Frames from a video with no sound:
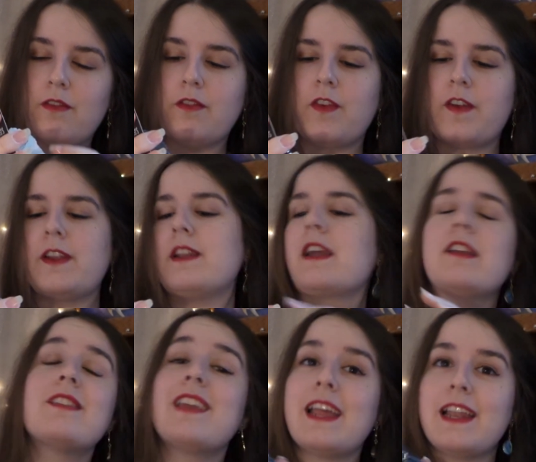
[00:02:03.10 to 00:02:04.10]
very
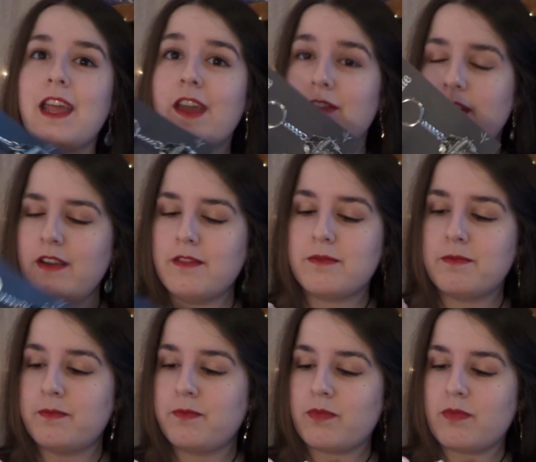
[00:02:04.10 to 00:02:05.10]
nice and heavy.
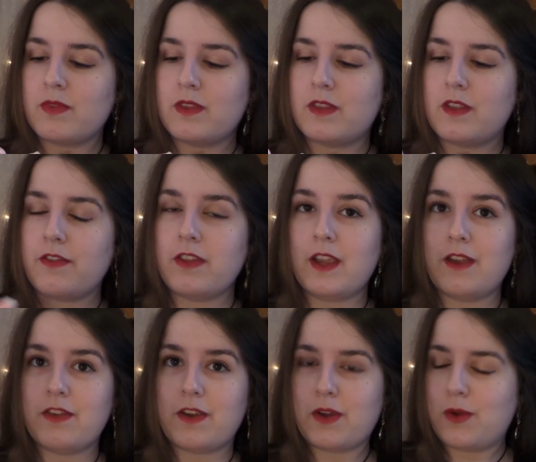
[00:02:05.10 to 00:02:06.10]
Definitely a
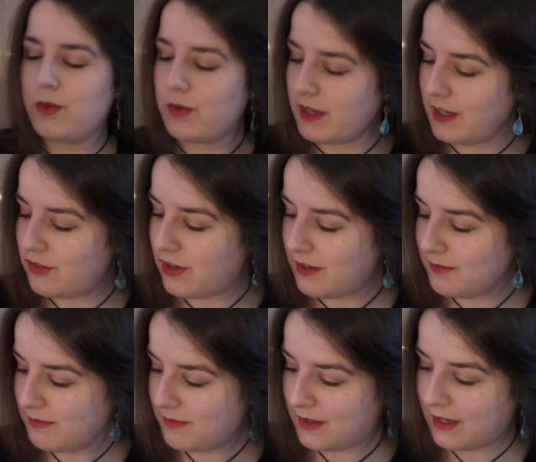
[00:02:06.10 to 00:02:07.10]
very cool keychain.
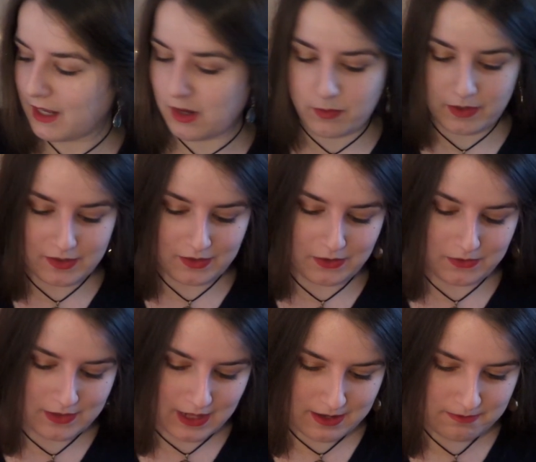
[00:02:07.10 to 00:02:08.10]
Cannot wait to
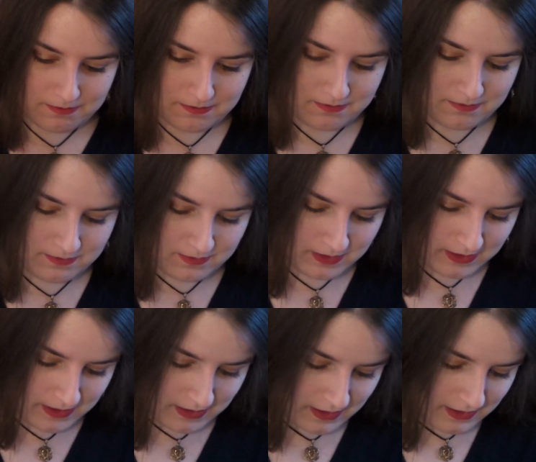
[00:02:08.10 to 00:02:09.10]
use that.
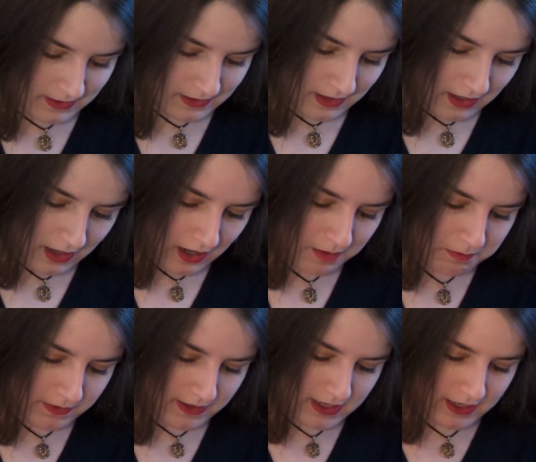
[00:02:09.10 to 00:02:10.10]

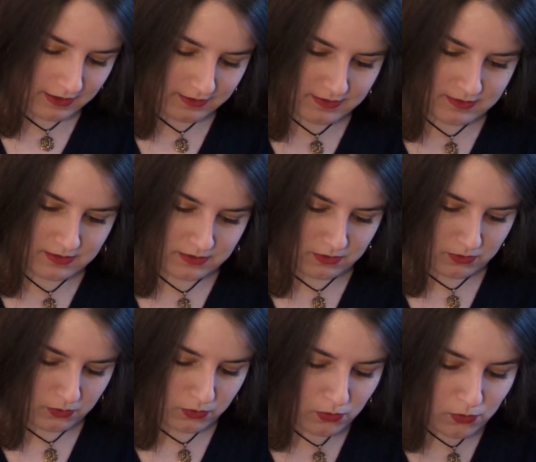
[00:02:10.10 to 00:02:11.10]
Up next,
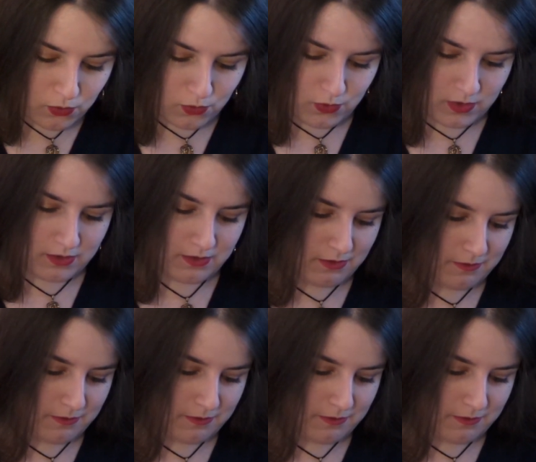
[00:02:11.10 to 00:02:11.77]
ooh,